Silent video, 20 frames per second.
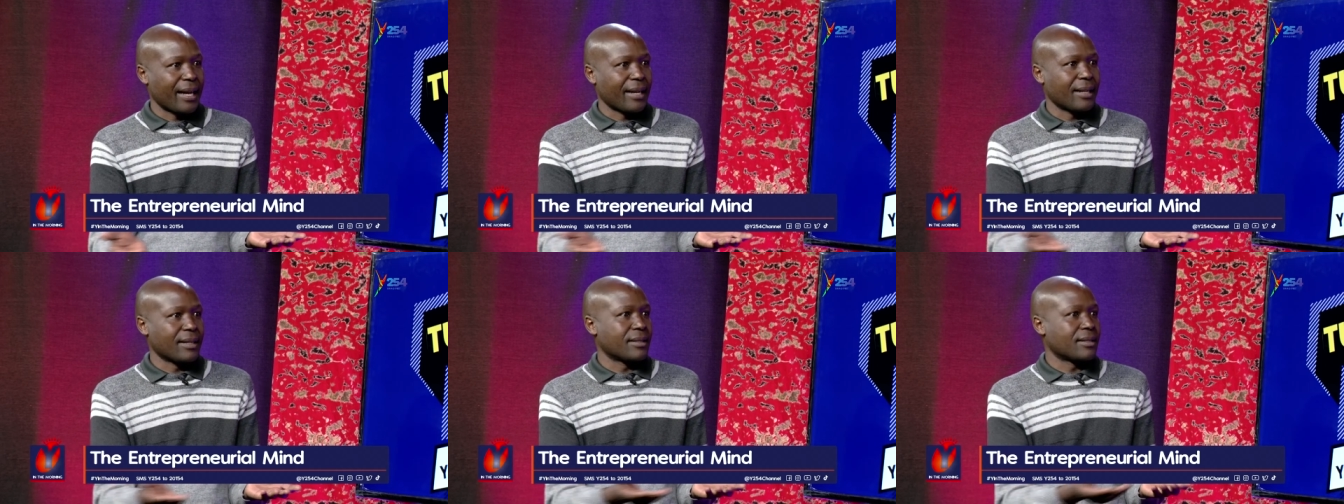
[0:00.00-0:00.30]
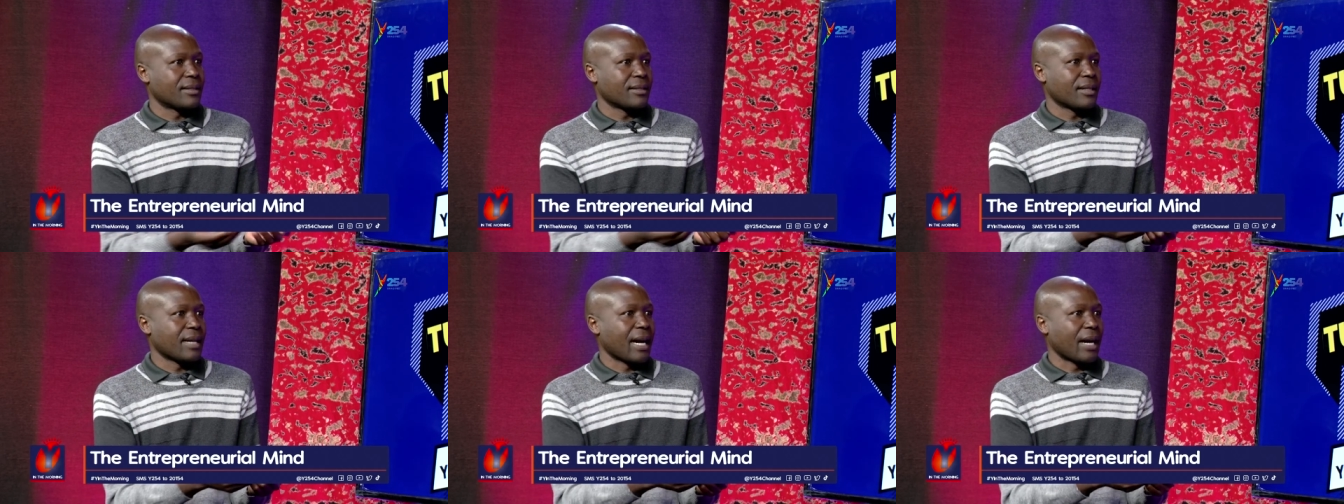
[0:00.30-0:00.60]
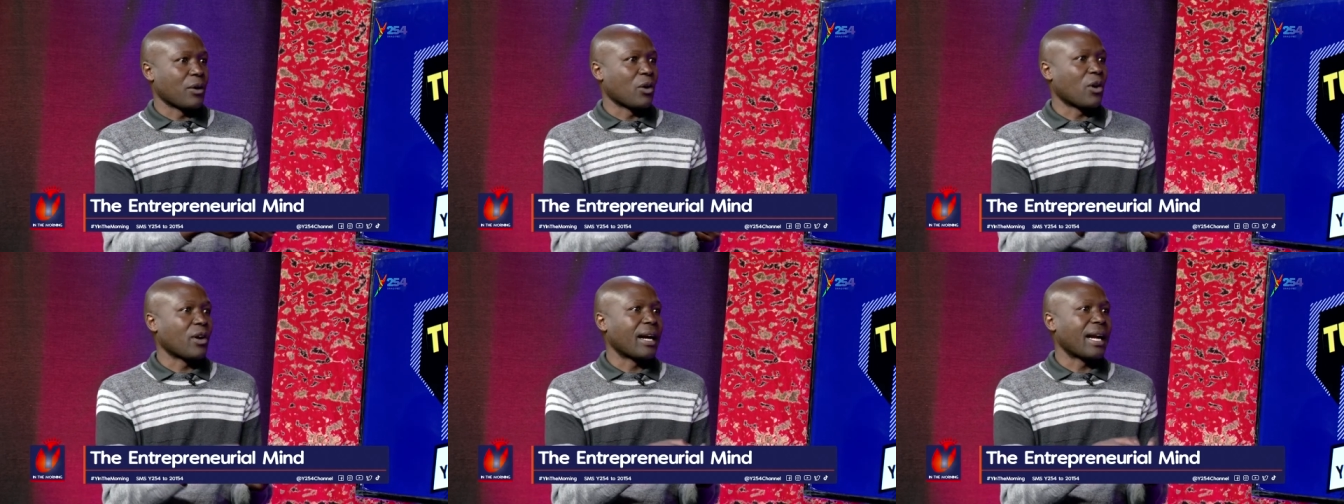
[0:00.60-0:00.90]
and
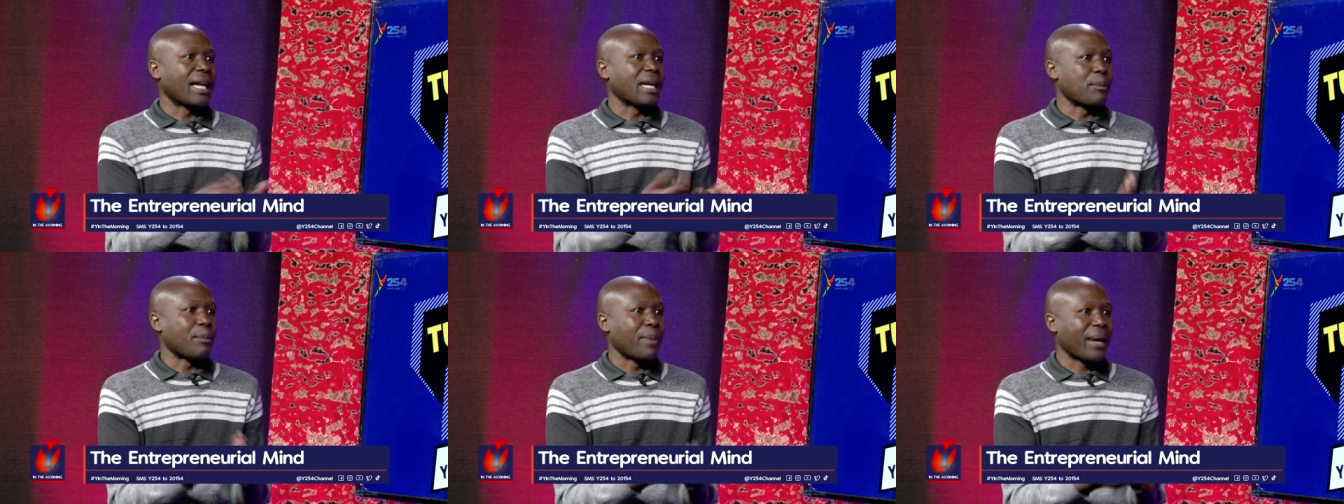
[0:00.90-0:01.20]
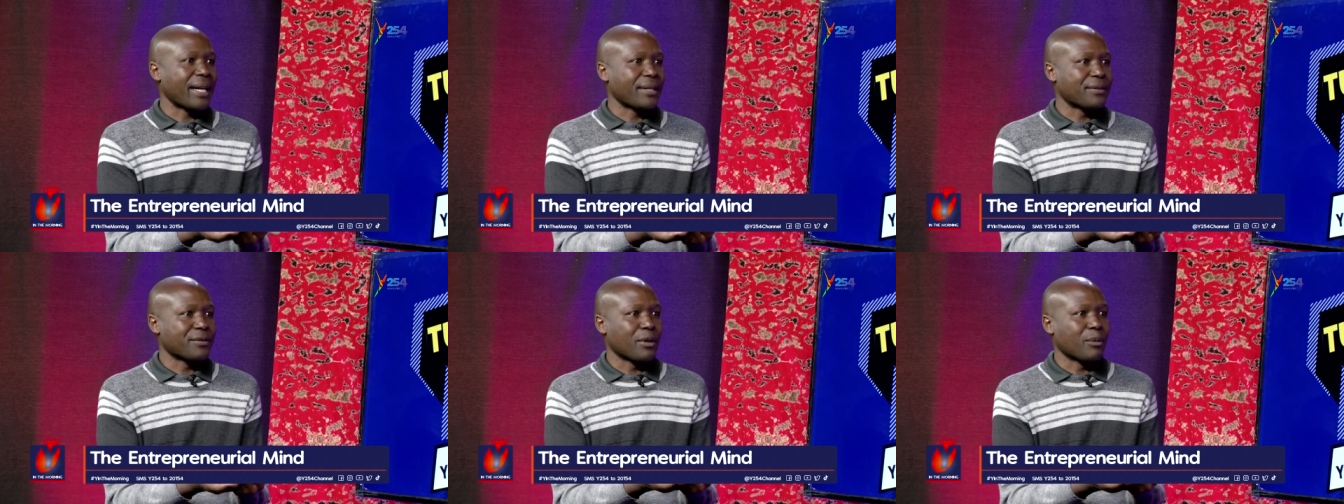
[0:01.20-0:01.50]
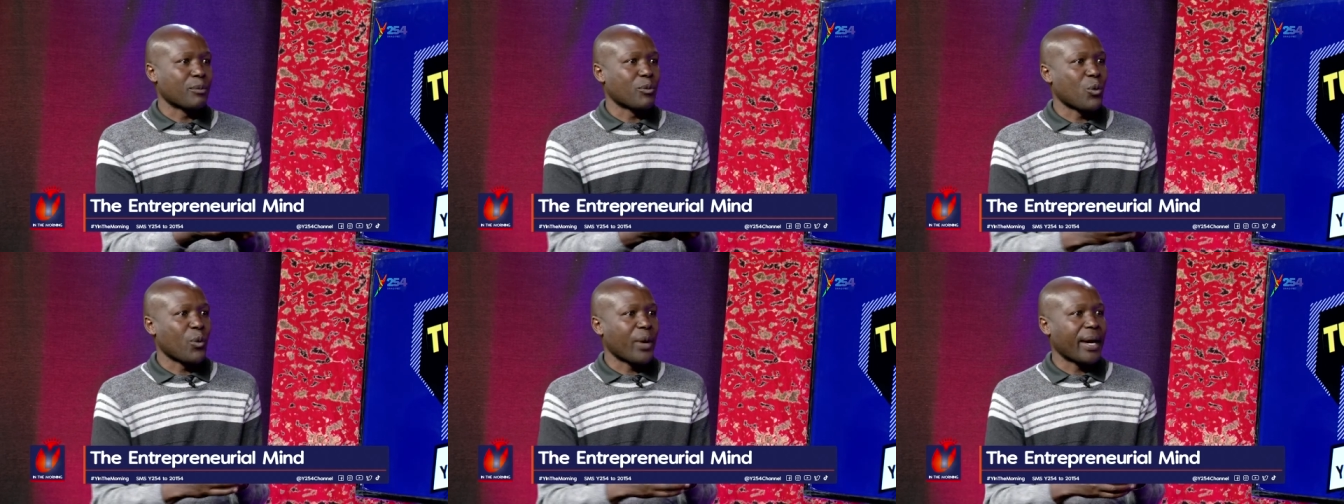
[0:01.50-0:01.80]
an online
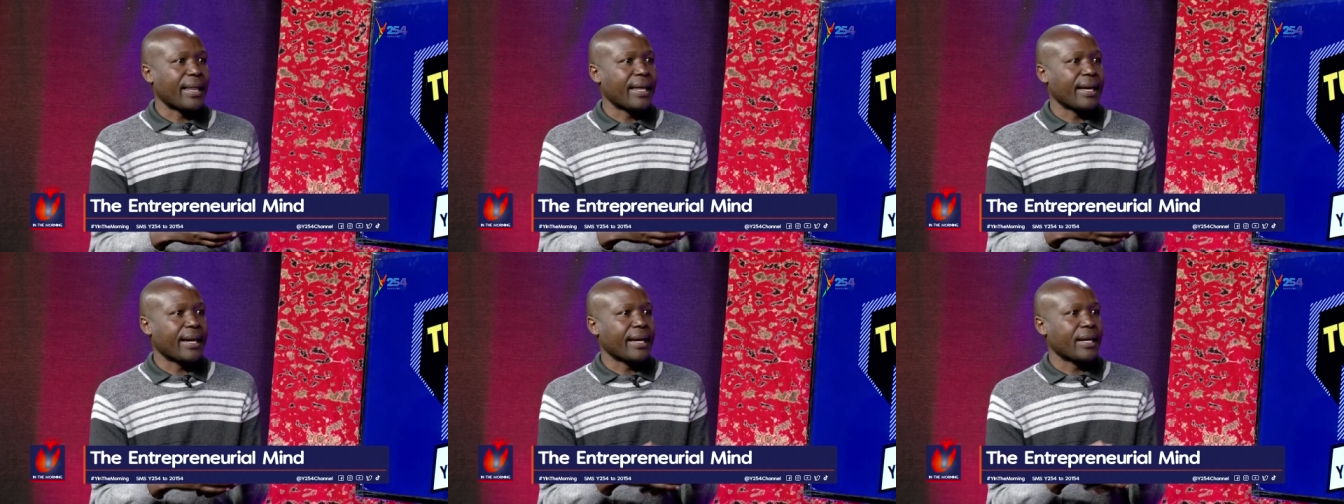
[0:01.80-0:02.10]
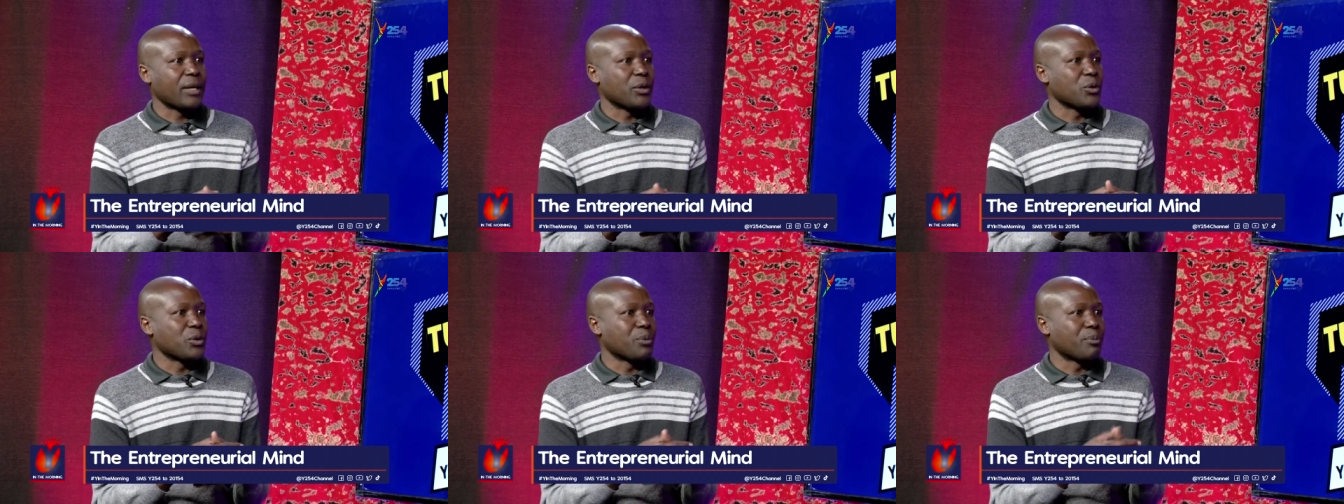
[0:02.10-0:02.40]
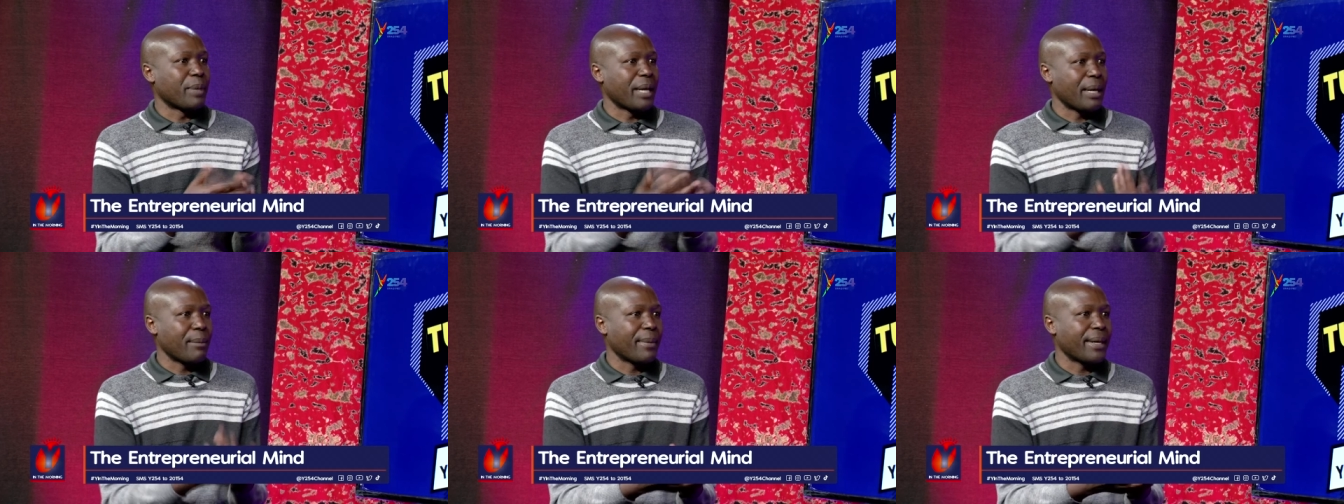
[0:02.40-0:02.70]
platform where they can do
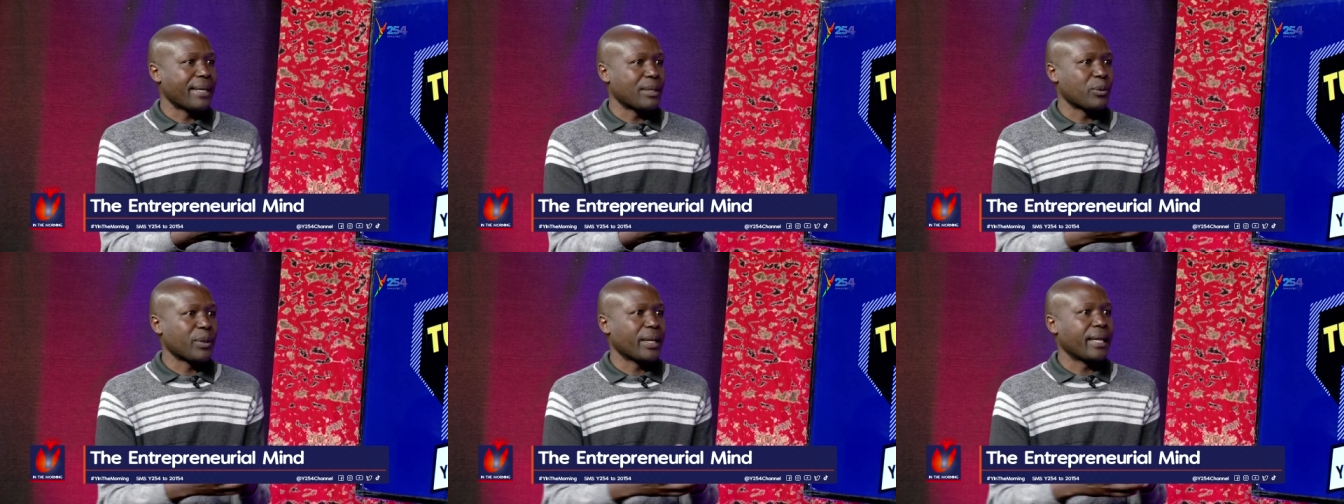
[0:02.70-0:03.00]
payment,